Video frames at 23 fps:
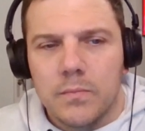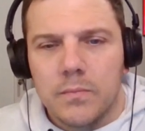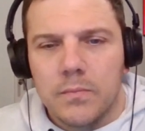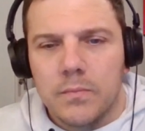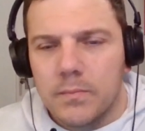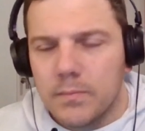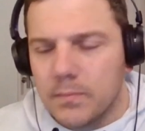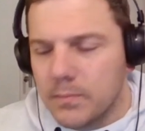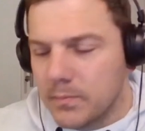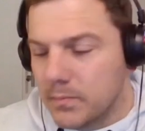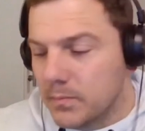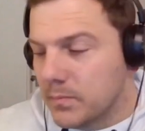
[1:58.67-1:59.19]

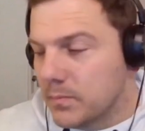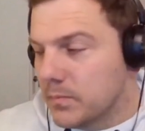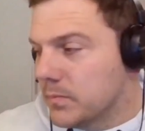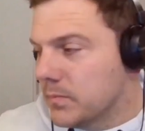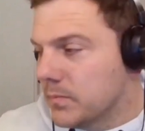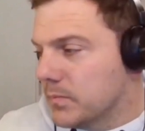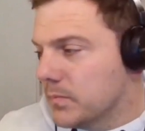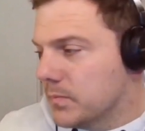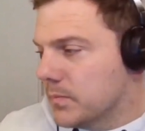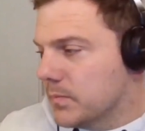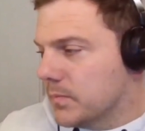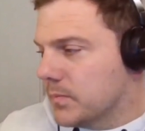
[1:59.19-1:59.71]

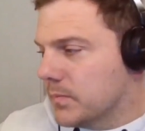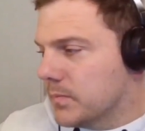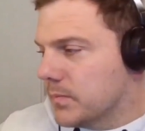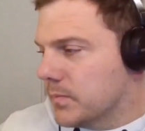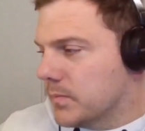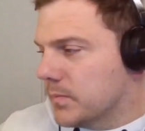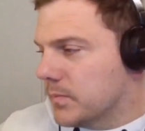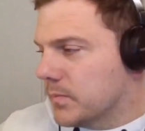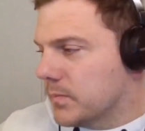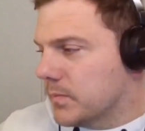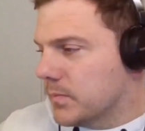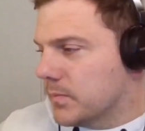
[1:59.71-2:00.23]

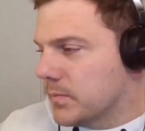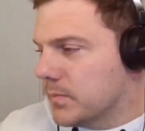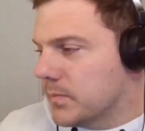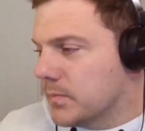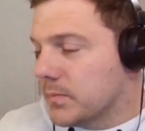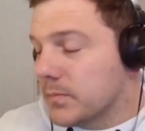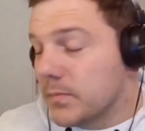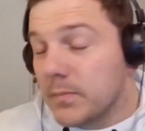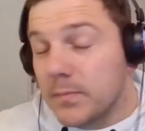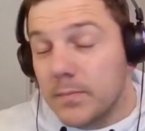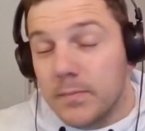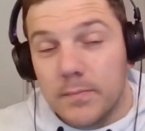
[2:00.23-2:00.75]

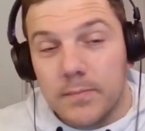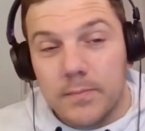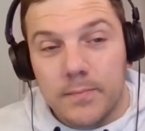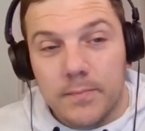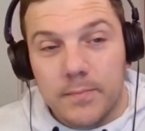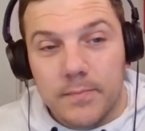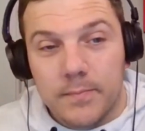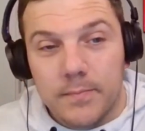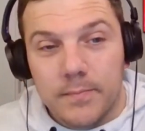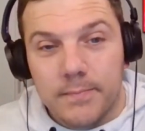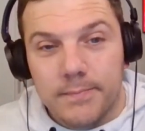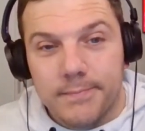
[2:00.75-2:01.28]

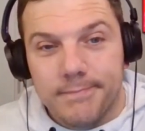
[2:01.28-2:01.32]
[no speech]